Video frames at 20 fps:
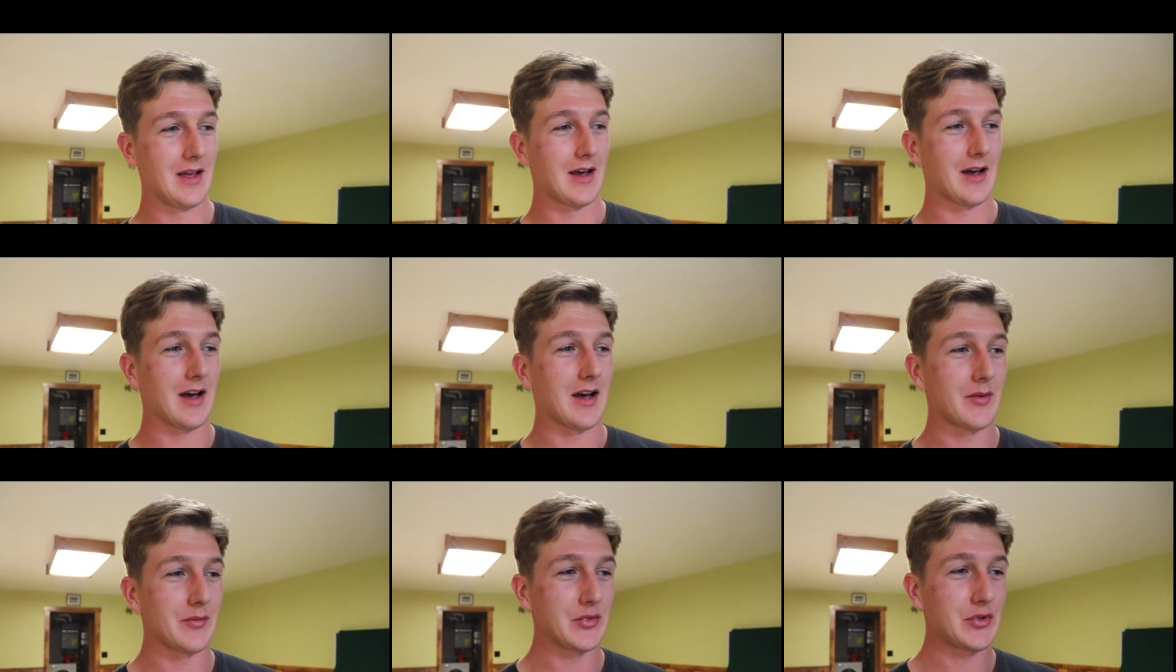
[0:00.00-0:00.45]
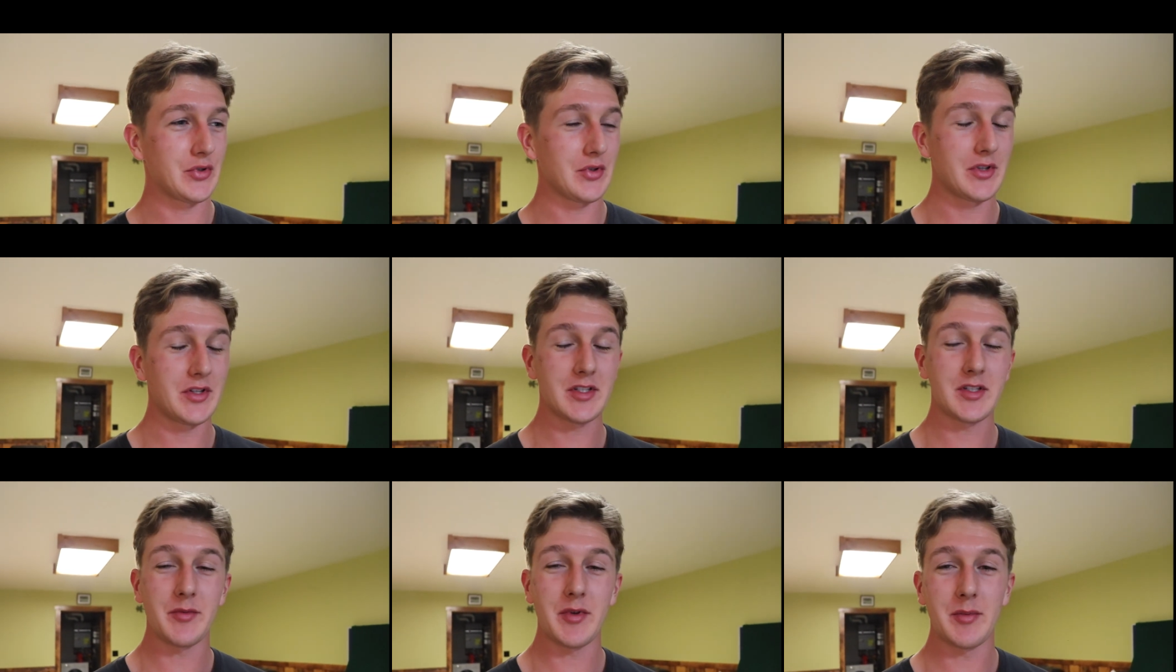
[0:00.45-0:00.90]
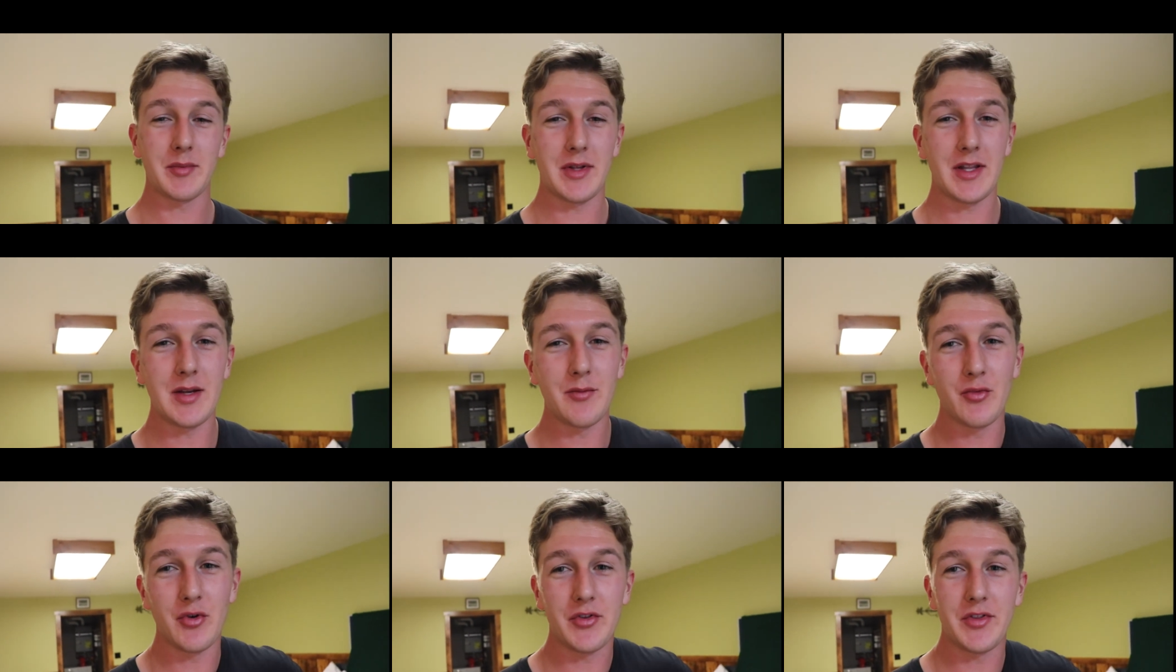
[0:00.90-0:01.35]
I'm sure there's gonna be
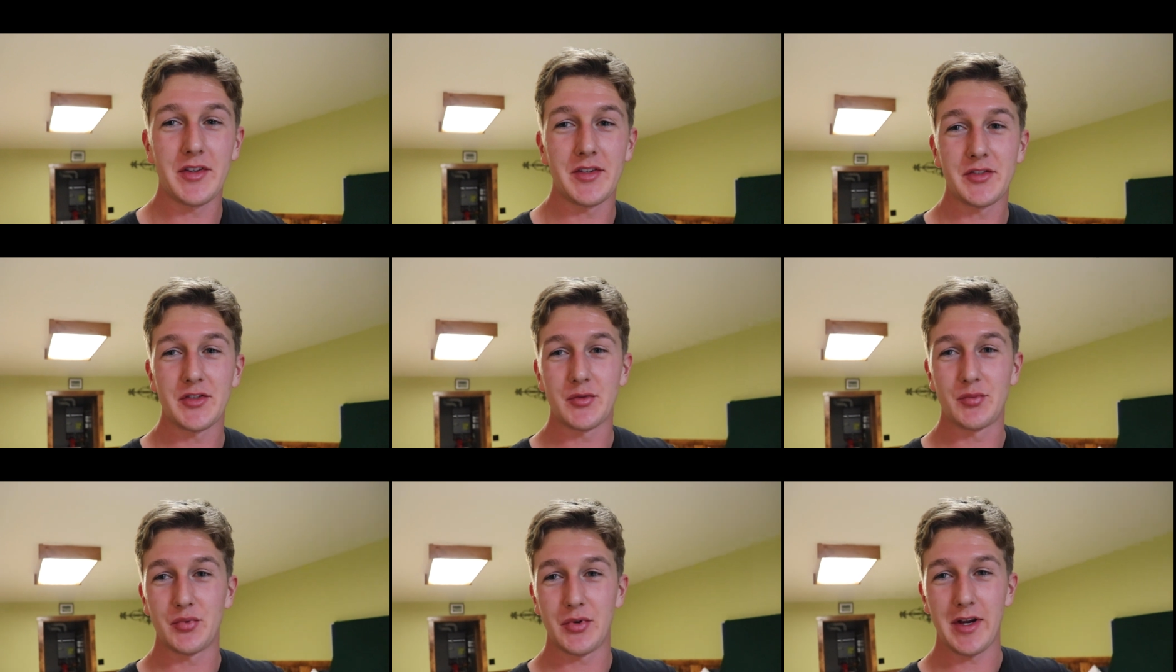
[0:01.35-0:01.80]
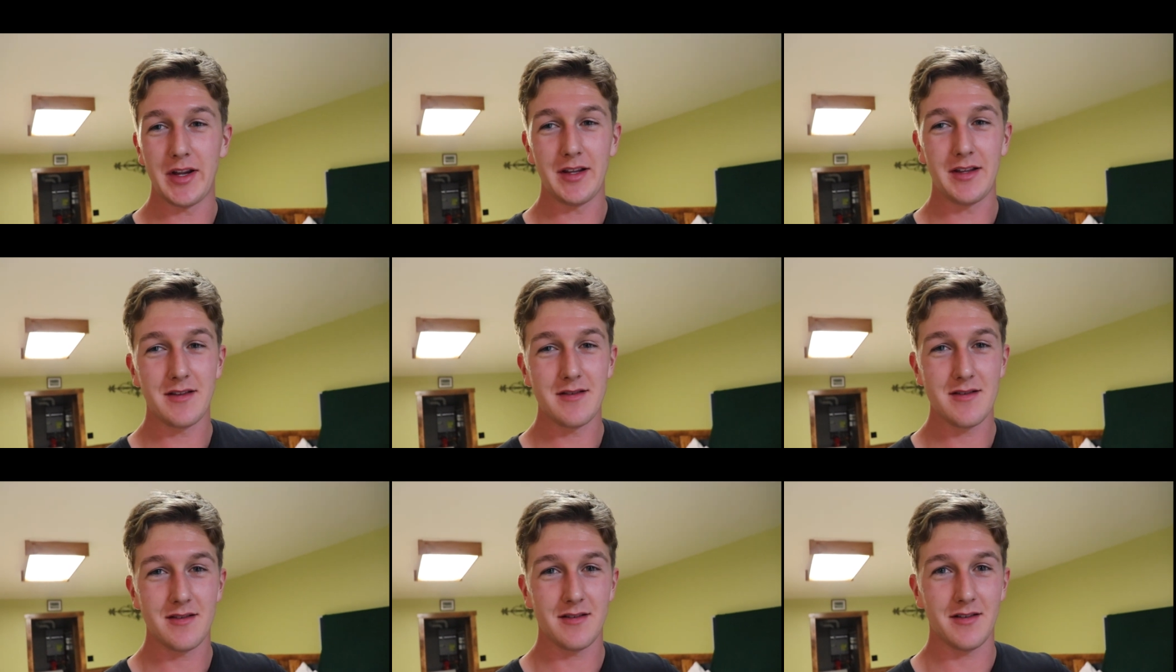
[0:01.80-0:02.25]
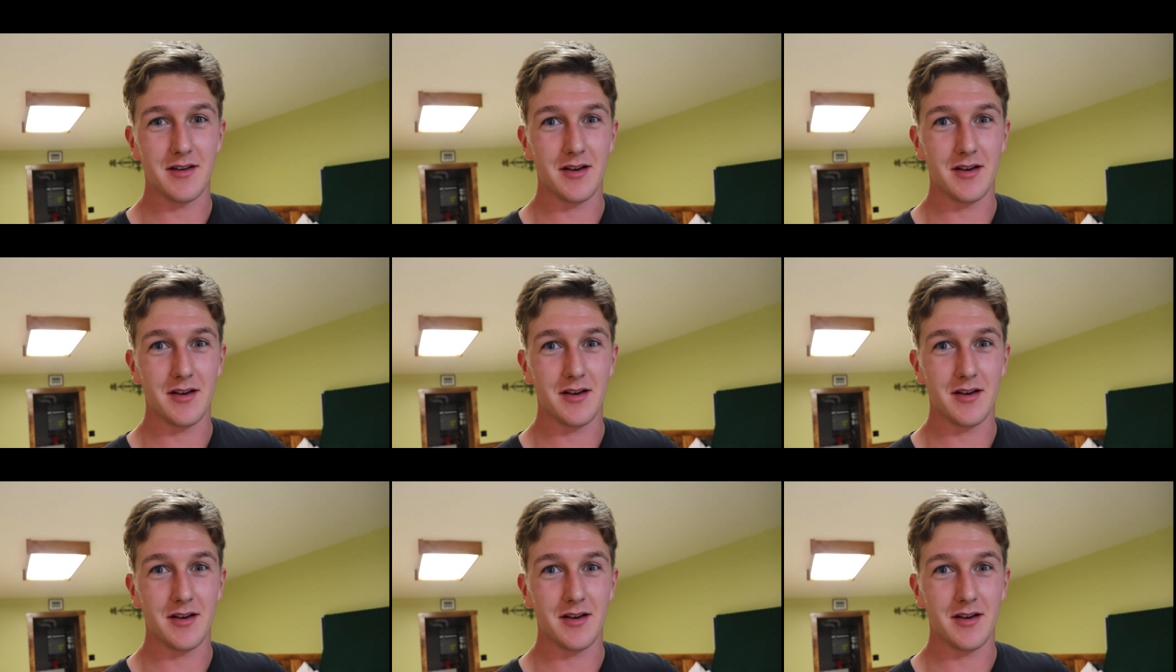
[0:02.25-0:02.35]
plenty more things to break